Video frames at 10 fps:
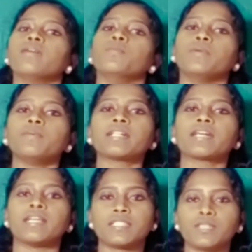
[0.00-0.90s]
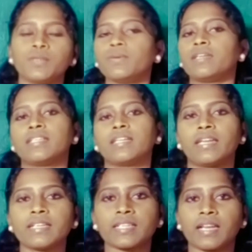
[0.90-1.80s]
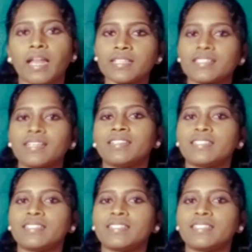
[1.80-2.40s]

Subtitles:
We will continue in the next class.